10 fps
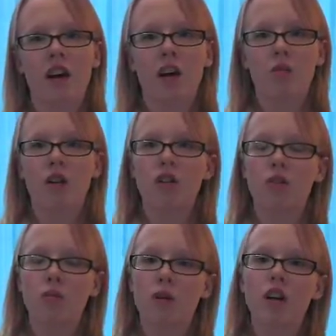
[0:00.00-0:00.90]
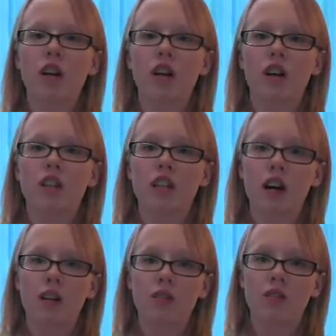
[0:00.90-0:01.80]
and went through bullying
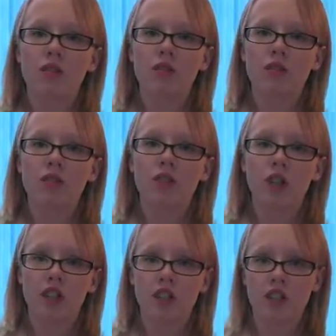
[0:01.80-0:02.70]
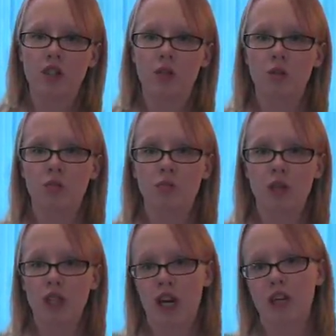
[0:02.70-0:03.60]
herself just to
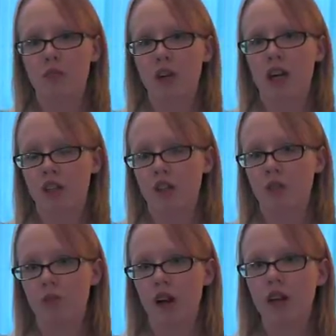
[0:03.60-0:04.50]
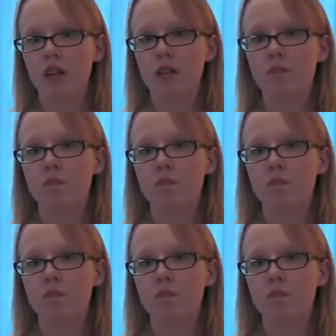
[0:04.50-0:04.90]
protect me as her friend.